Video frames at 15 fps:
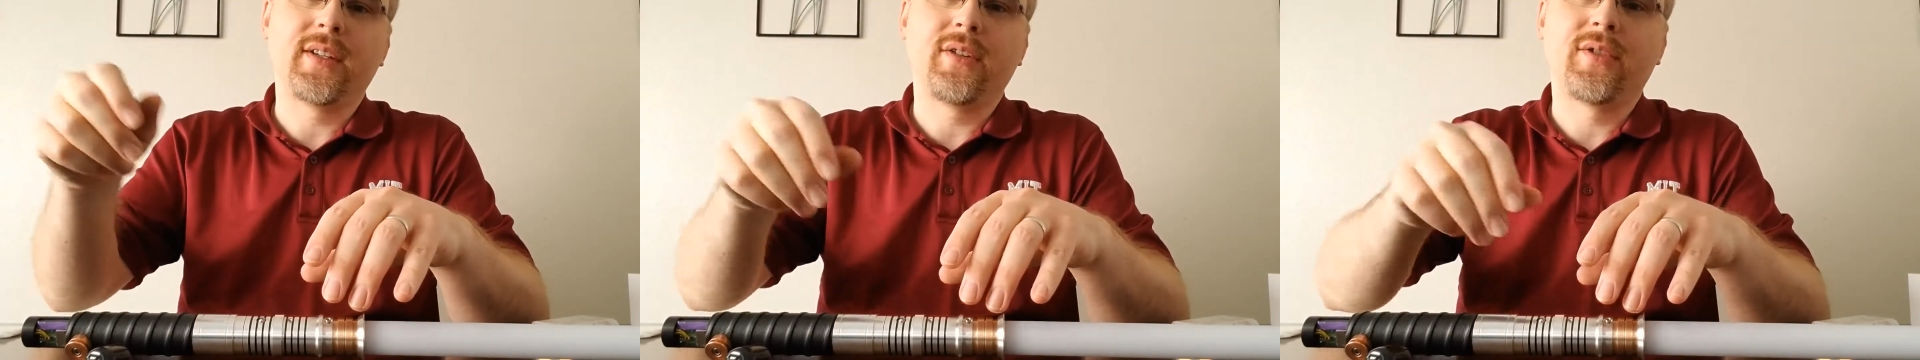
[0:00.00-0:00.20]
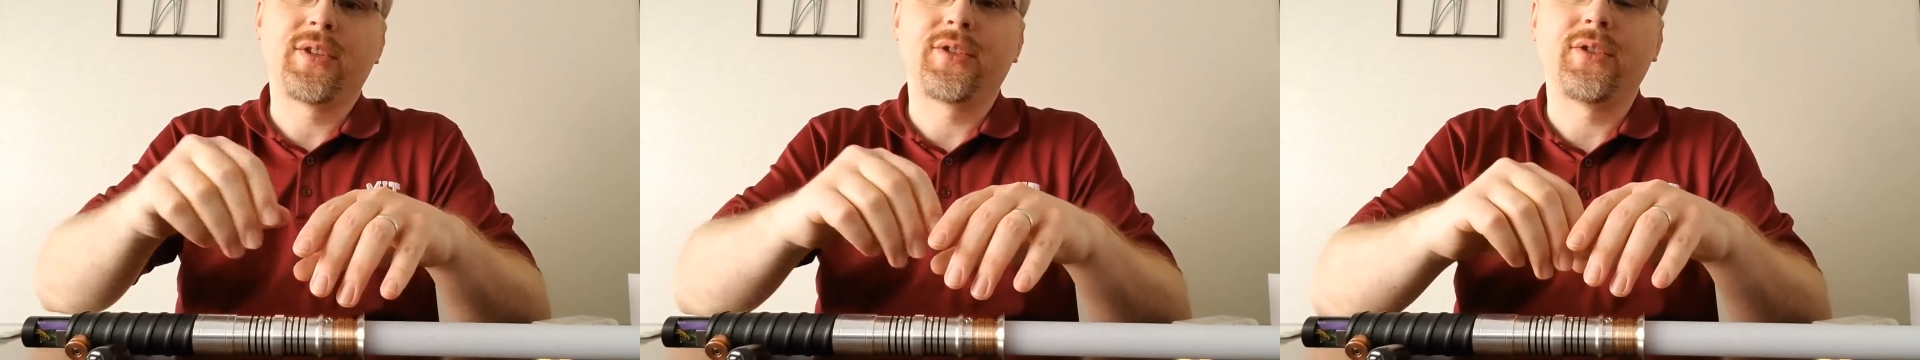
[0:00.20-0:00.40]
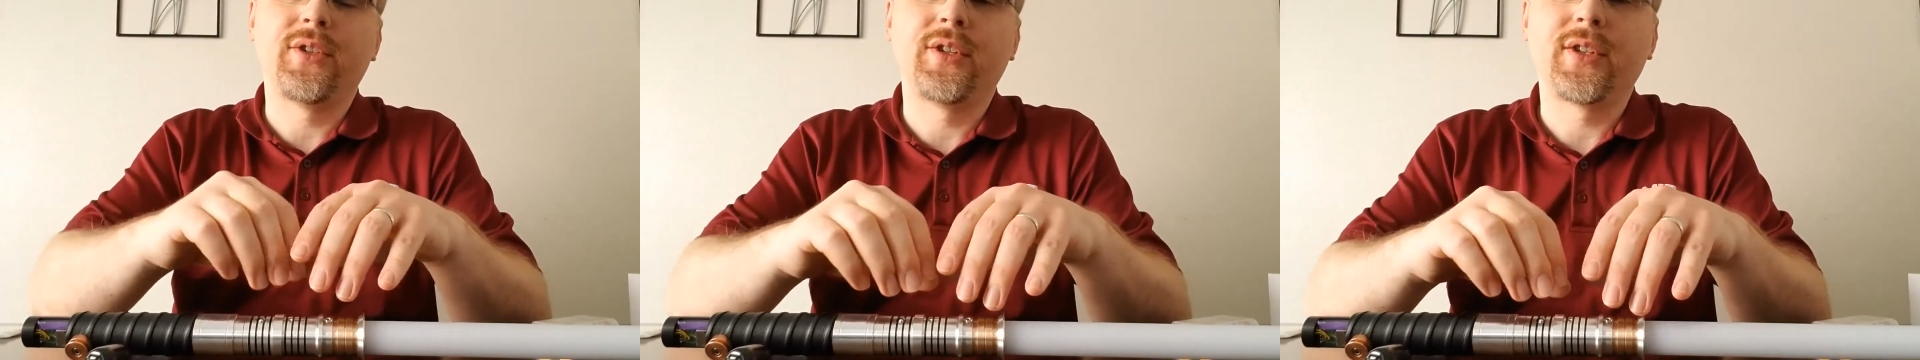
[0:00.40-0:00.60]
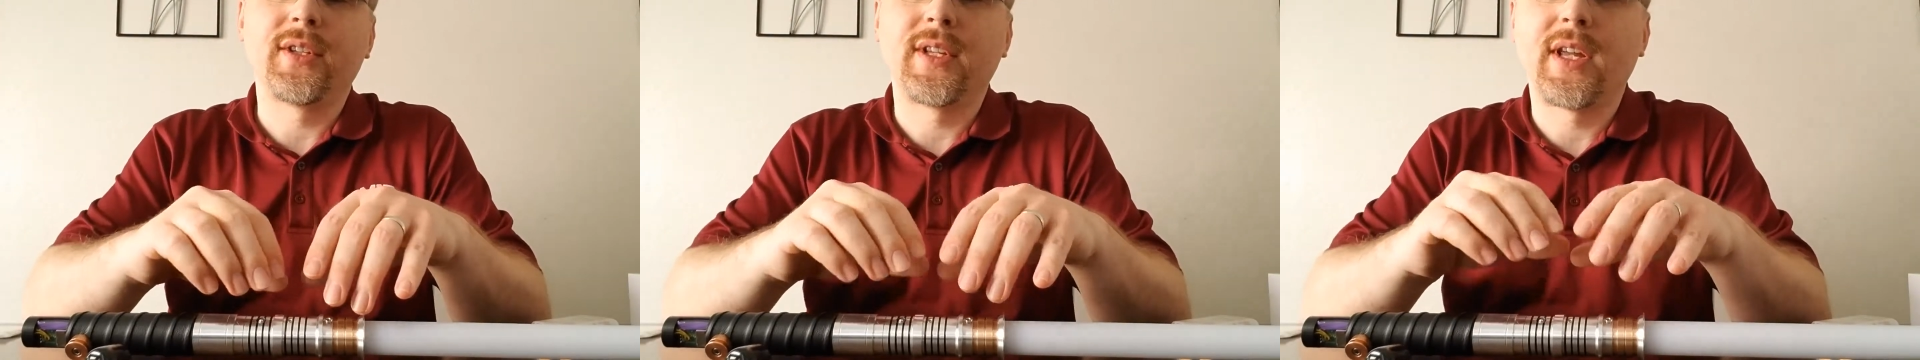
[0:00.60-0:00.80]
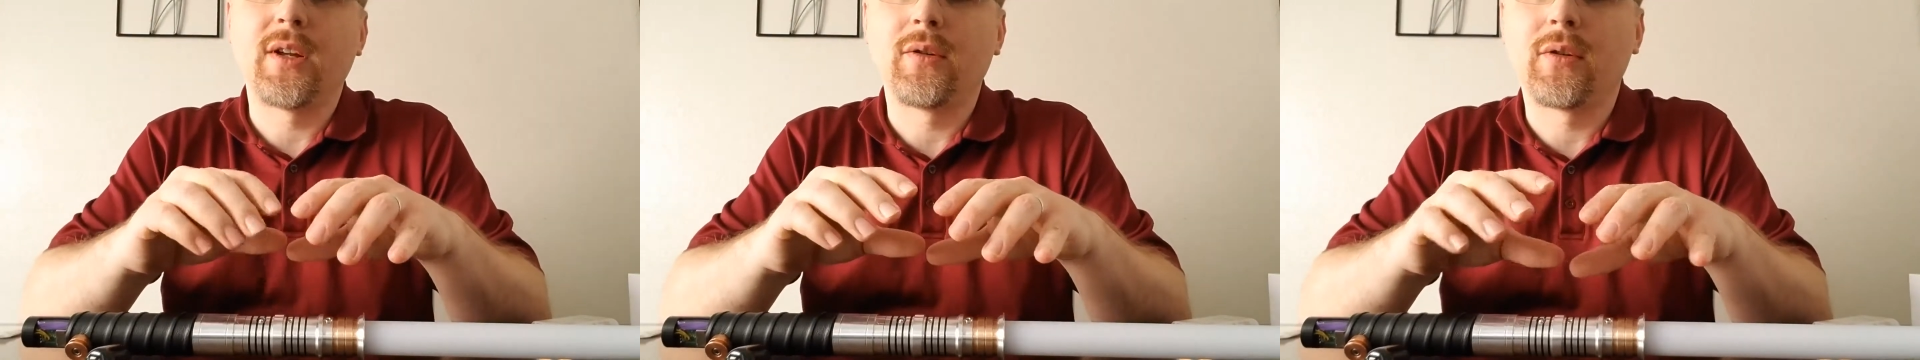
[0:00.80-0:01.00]
crystal does a
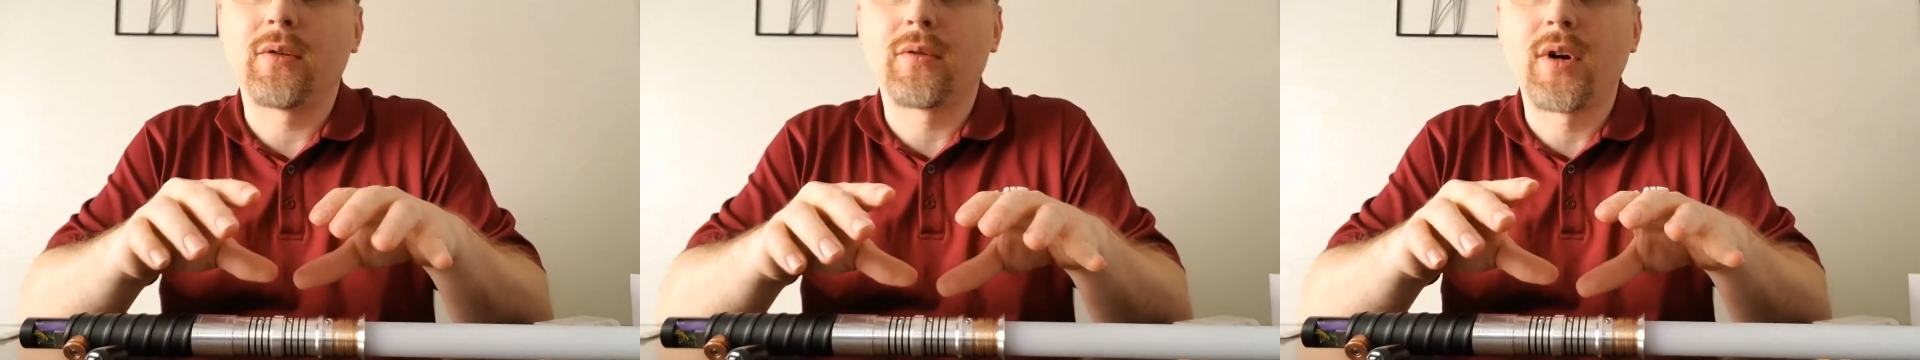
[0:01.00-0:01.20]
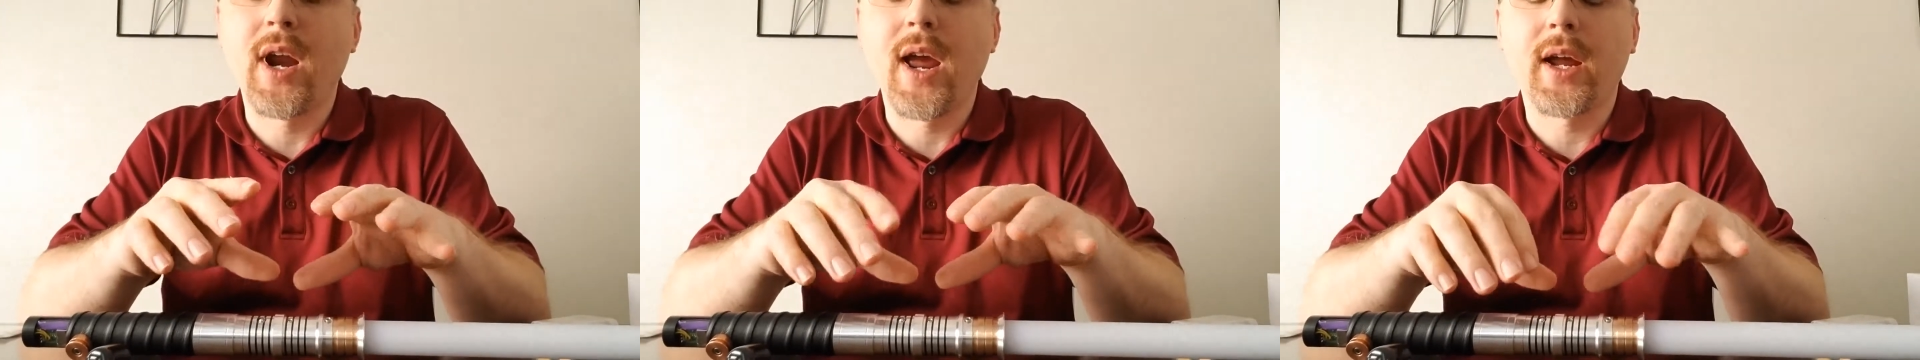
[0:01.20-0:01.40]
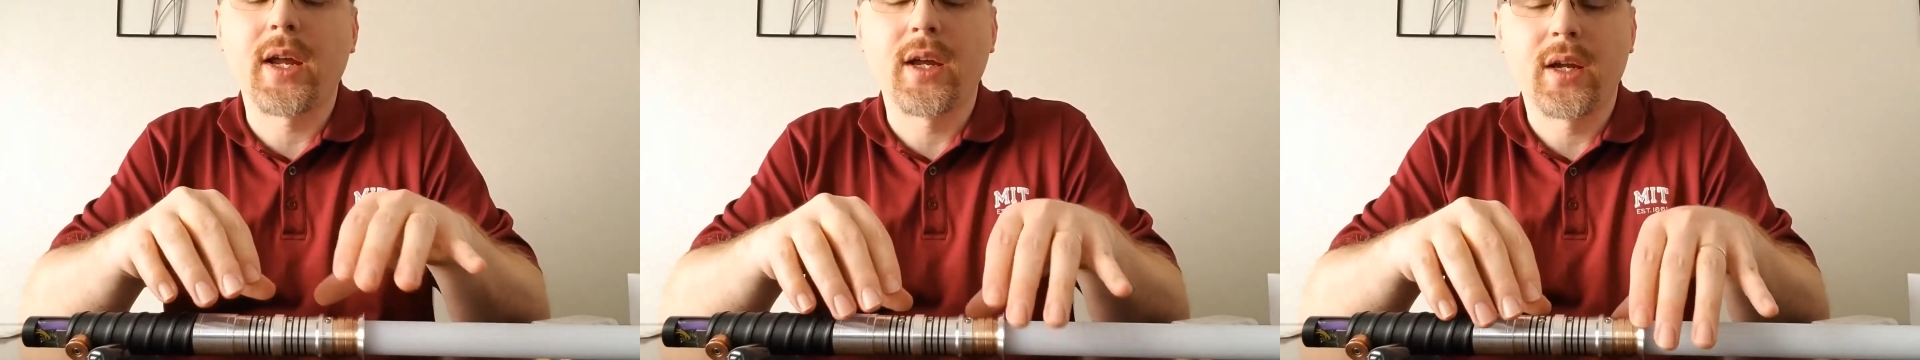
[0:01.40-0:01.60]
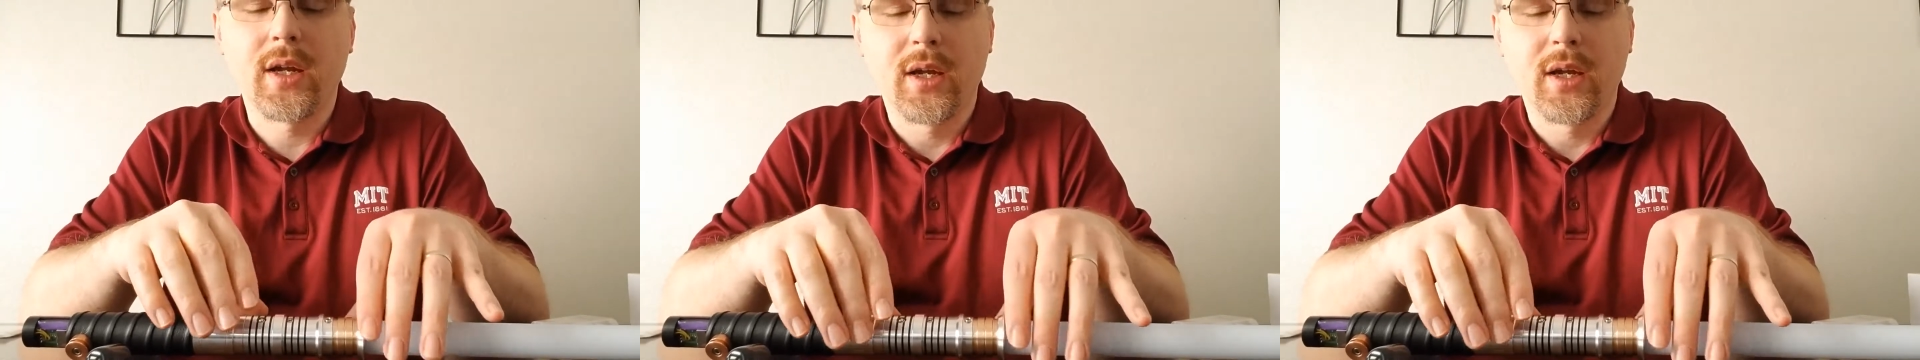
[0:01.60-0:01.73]
loud crack,